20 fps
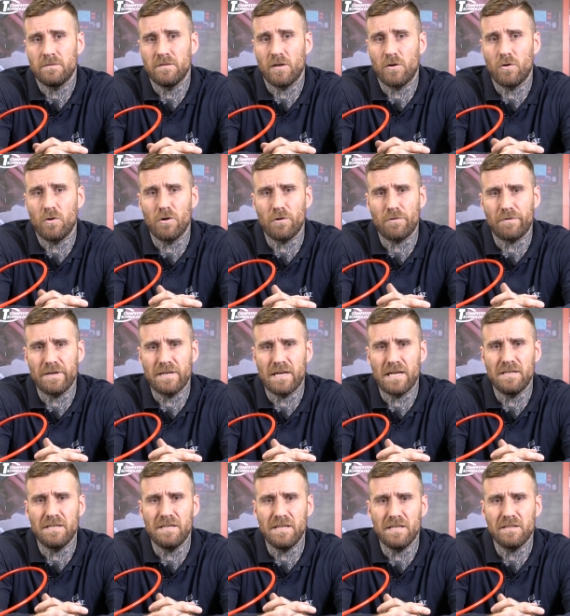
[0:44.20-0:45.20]
the current
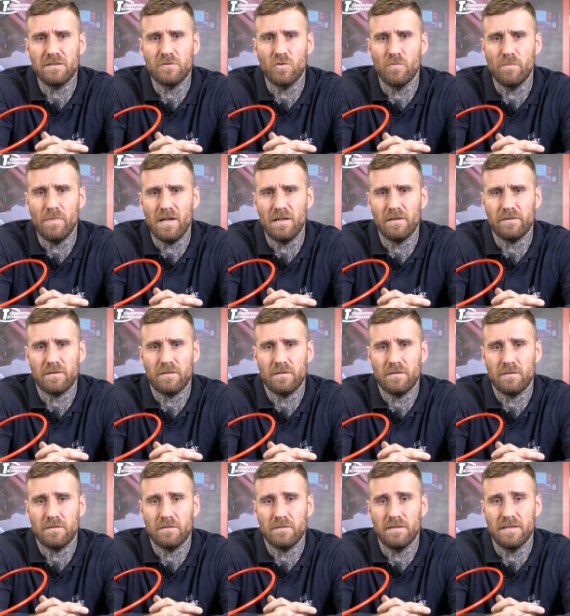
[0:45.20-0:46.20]
I need to melt
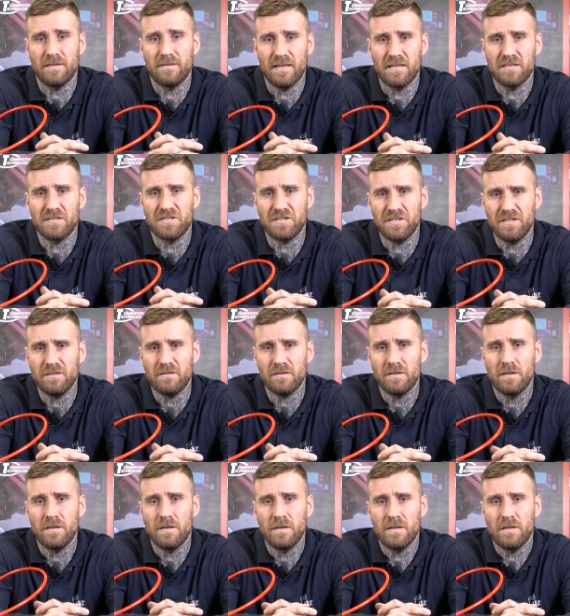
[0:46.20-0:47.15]
the 10 sheet